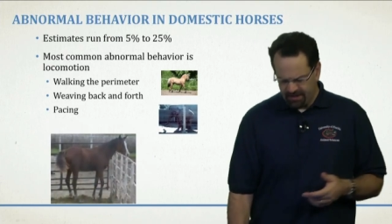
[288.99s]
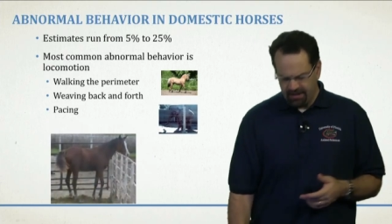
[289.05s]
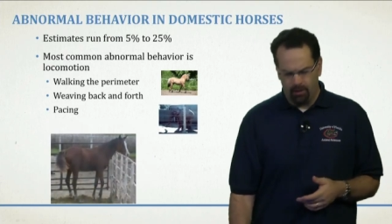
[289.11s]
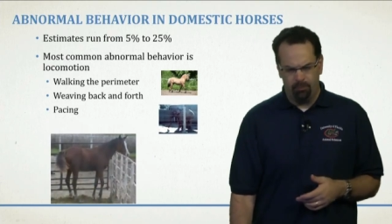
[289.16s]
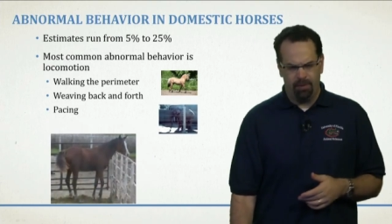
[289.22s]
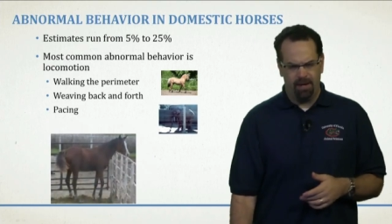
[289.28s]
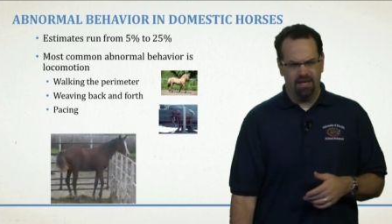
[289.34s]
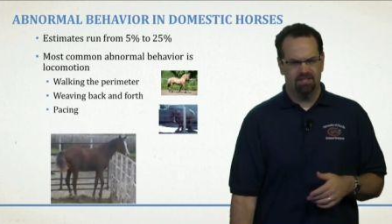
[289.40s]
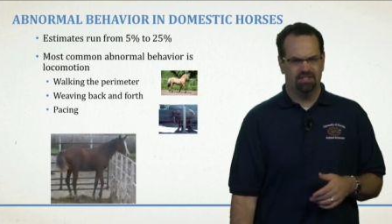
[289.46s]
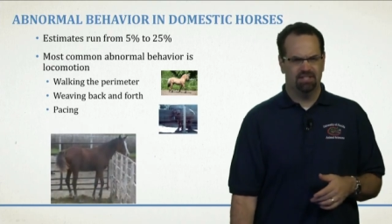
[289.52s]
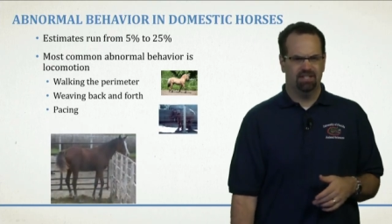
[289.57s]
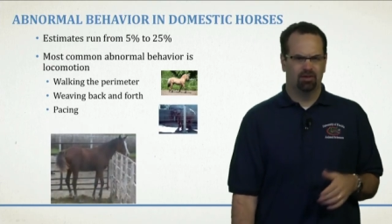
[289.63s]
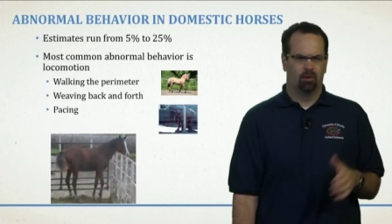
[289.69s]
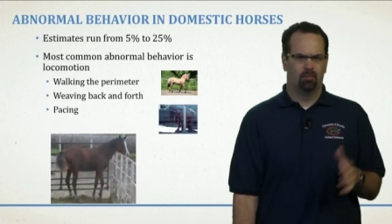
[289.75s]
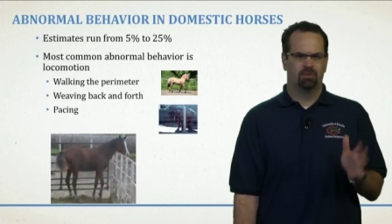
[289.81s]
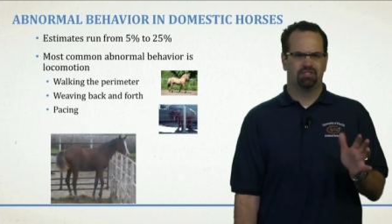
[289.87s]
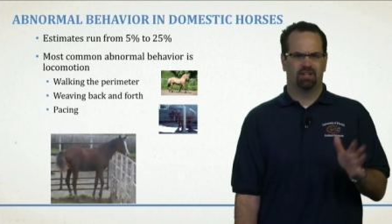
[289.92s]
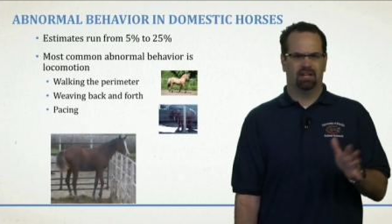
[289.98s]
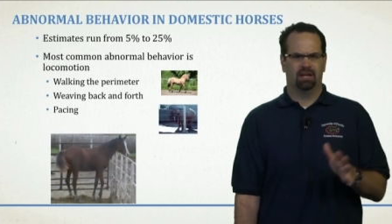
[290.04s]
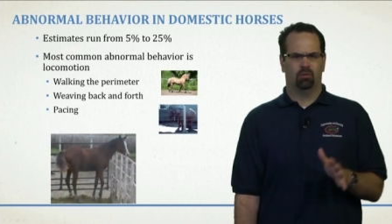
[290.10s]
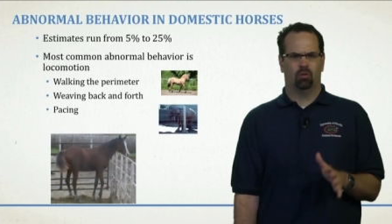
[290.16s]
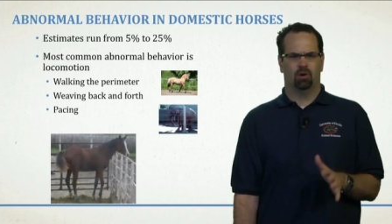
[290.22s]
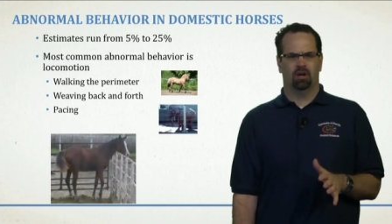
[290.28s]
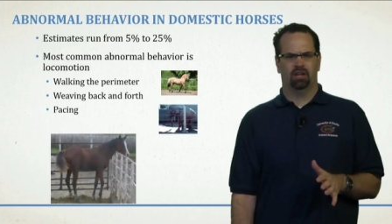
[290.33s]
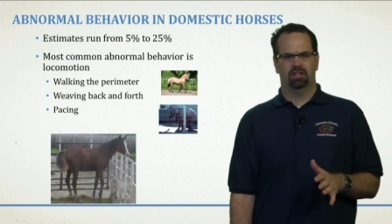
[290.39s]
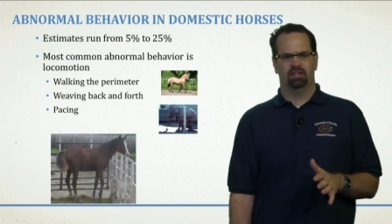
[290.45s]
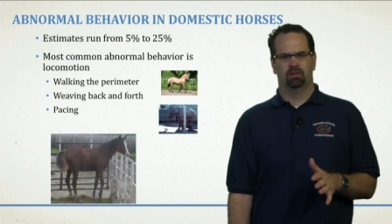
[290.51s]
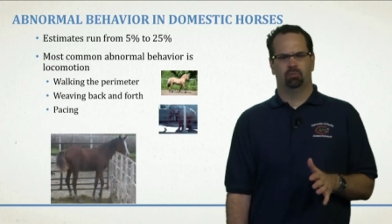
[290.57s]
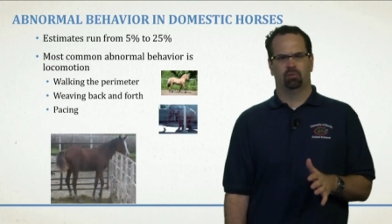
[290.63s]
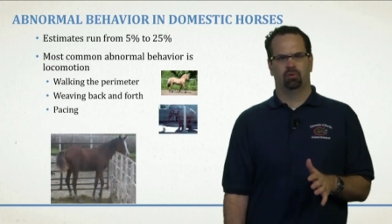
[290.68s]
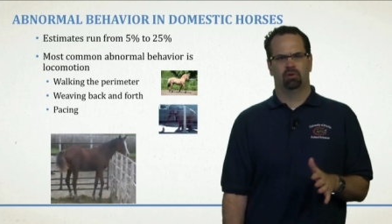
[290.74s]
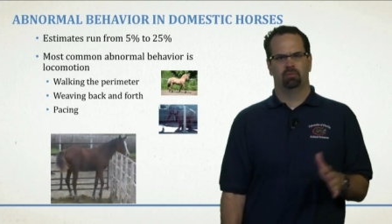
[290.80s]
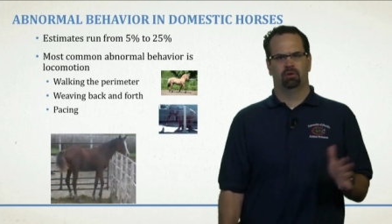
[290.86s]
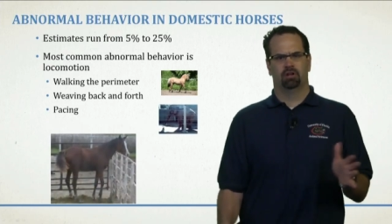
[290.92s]
Now, pacing, almost like walking the
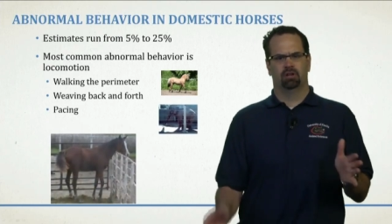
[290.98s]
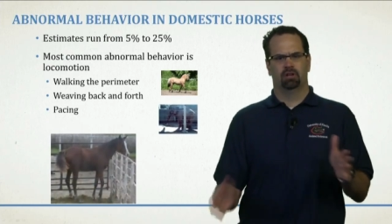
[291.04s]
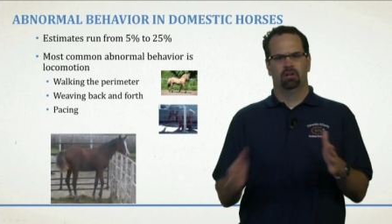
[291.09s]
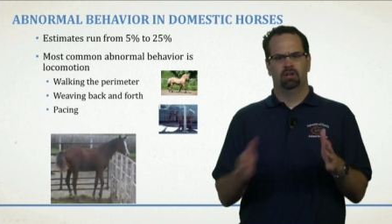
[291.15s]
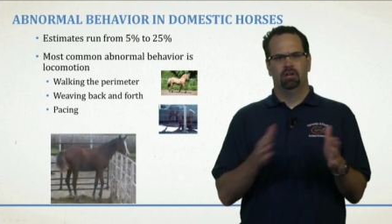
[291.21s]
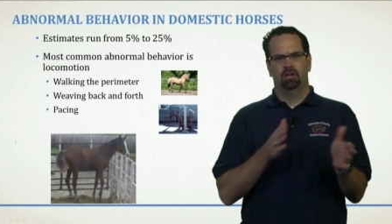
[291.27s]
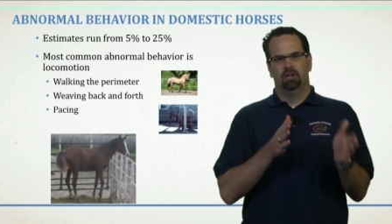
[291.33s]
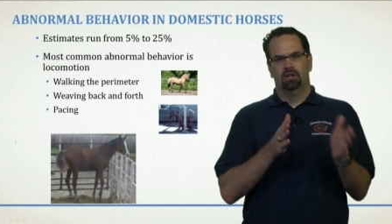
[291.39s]
perimeter.